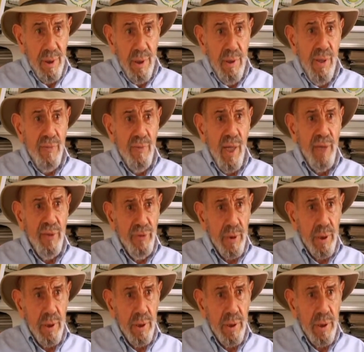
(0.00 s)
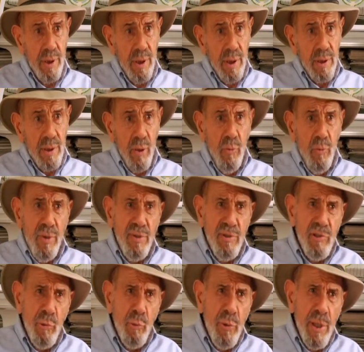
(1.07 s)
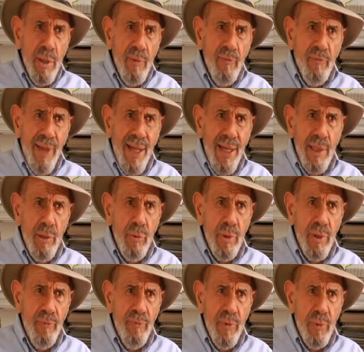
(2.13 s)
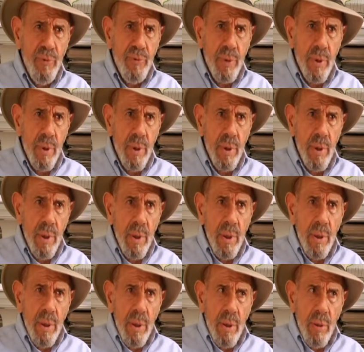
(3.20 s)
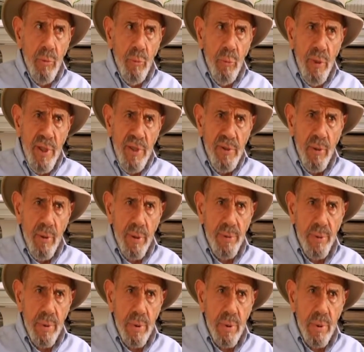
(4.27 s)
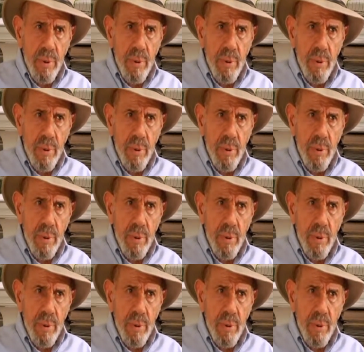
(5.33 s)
You have nothing. So what is the real value in the future? Resources.